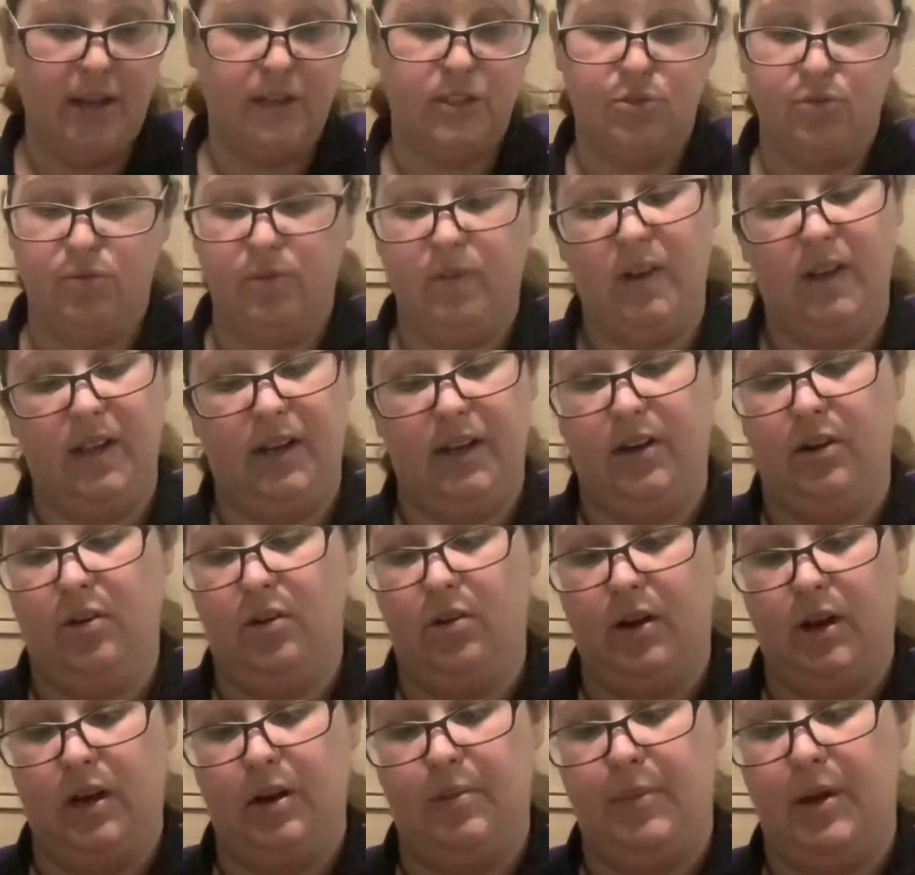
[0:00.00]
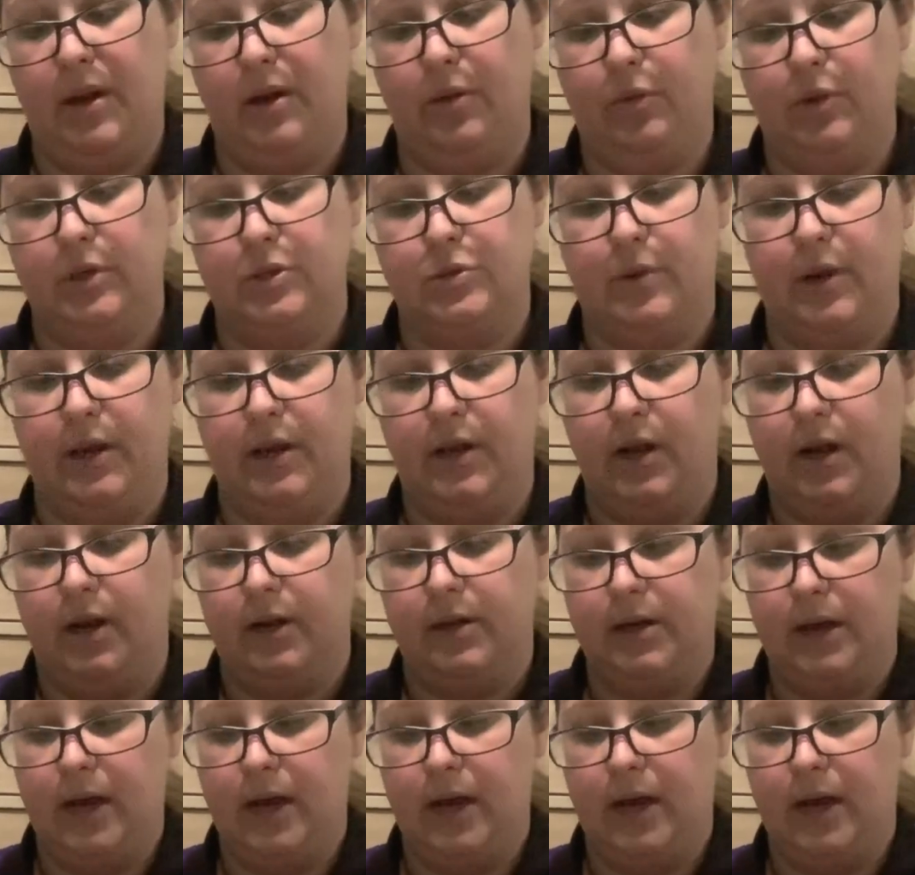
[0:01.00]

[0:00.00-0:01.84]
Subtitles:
It's really not going to matter which way you line it